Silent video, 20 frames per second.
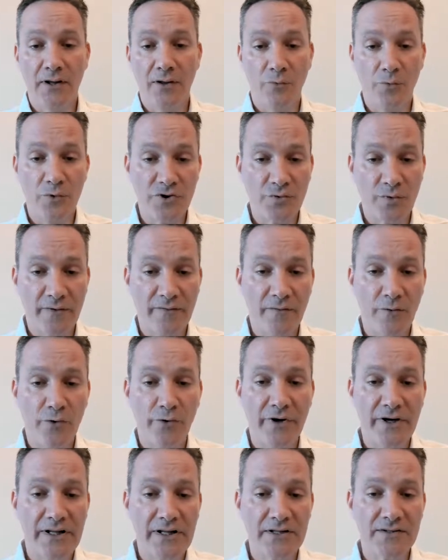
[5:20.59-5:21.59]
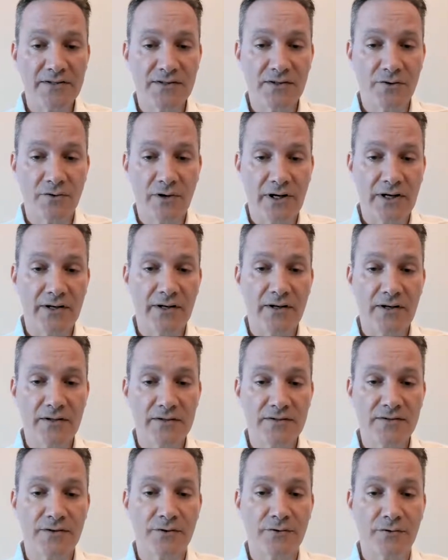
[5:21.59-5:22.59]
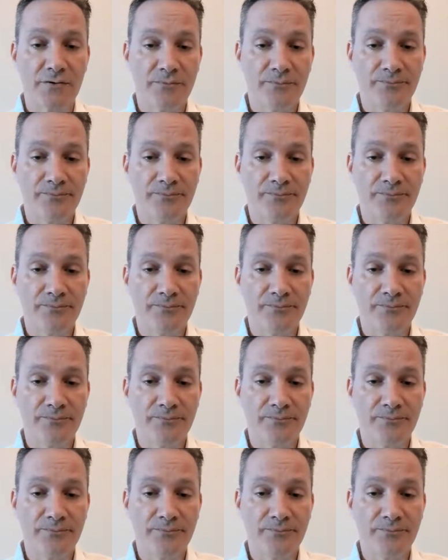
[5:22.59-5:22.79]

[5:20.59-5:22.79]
which we've already integrated into.